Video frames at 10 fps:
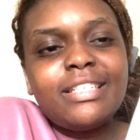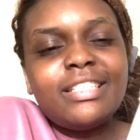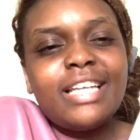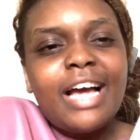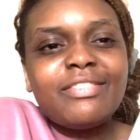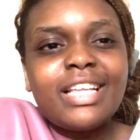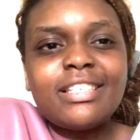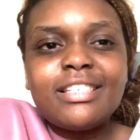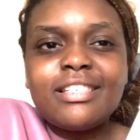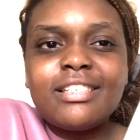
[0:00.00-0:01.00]
But
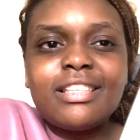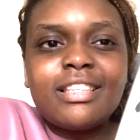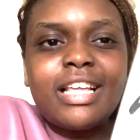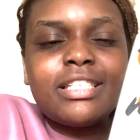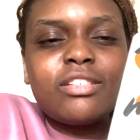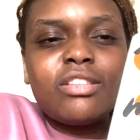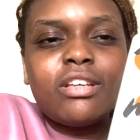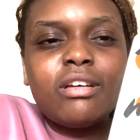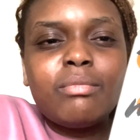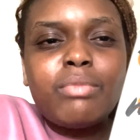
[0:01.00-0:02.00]
yeah, that's
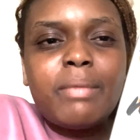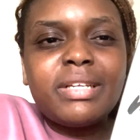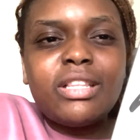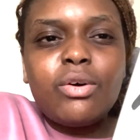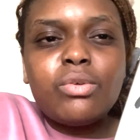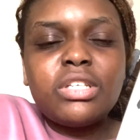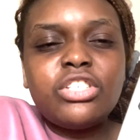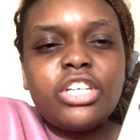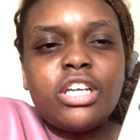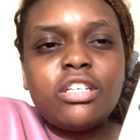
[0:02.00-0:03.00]
the probably the
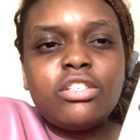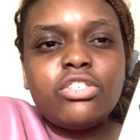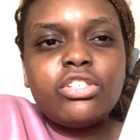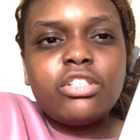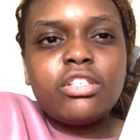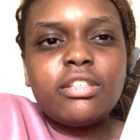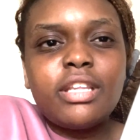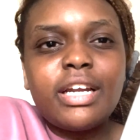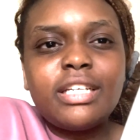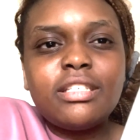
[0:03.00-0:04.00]
only change
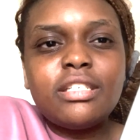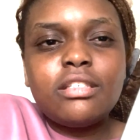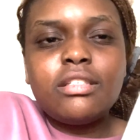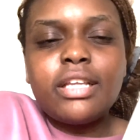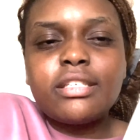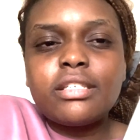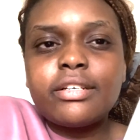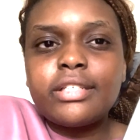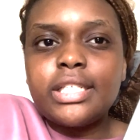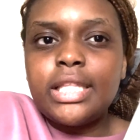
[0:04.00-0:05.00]
that I didn't
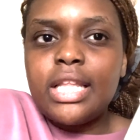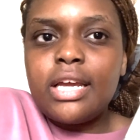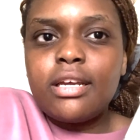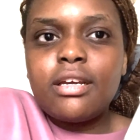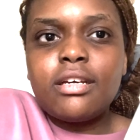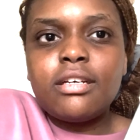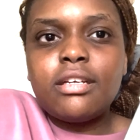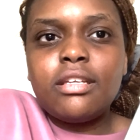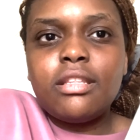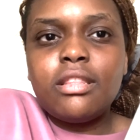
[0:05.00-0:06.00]
necessarily like
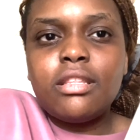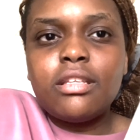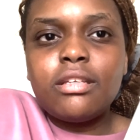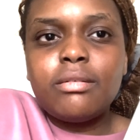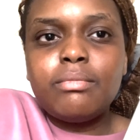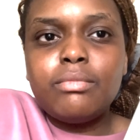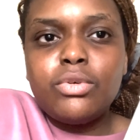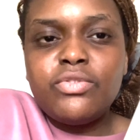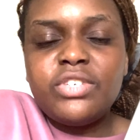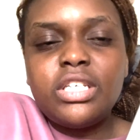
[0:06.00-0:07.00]
in the
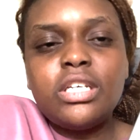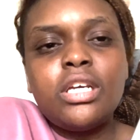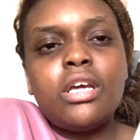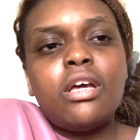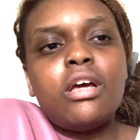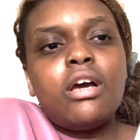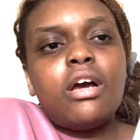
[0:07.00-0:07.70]
movie.